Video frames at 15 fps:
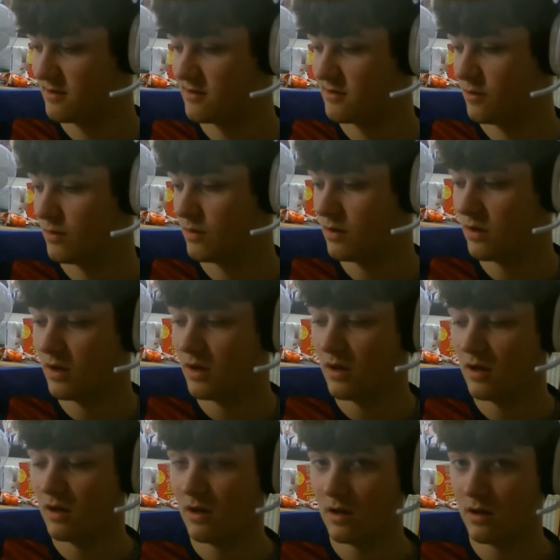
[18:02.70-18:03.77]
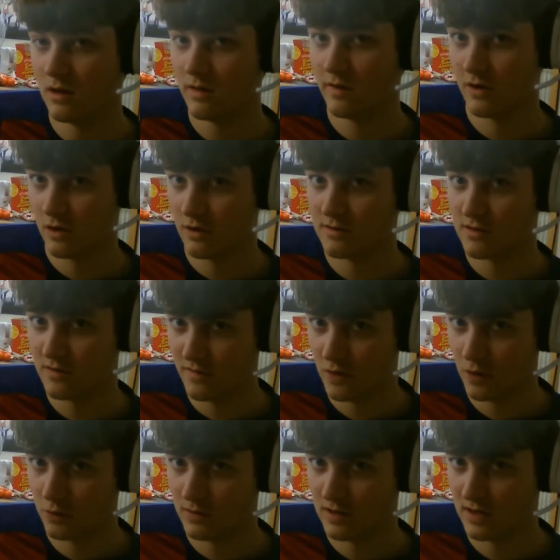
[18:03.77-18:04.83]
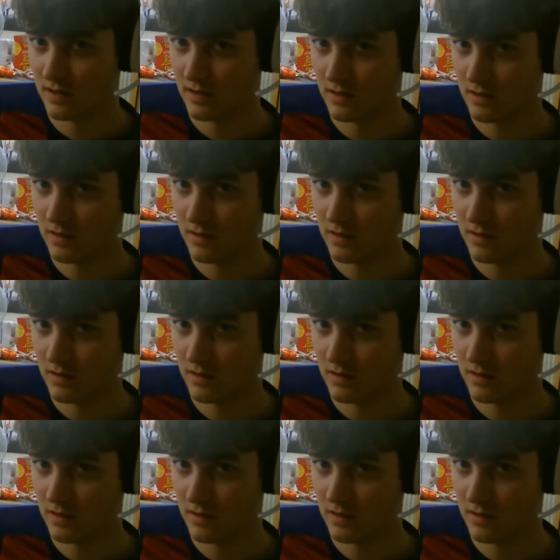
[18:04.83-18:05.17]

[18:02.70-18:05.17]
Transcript: So the cost of holding